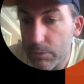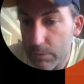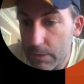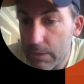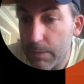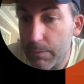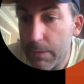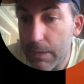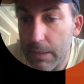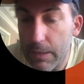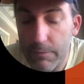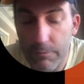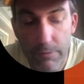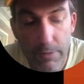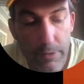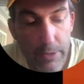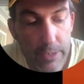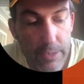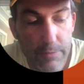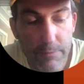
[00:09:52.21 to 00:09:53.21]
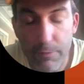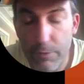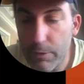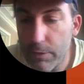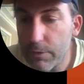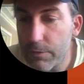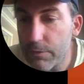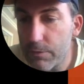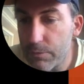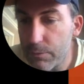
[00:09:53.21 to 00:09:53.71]
typically very
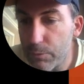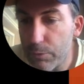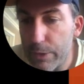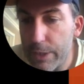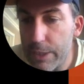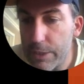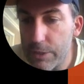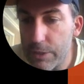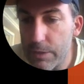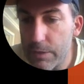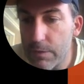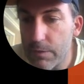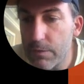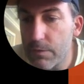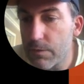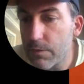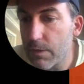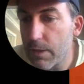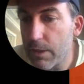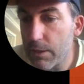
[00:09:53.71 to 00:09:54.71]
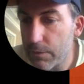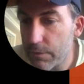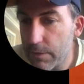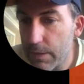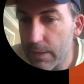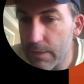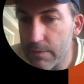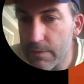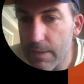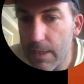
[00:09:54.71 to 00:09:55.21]
diverse regions that are
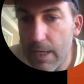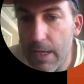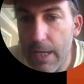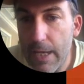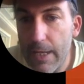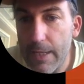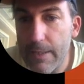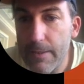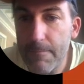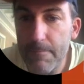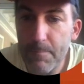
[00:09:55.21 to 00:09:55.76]
set aside,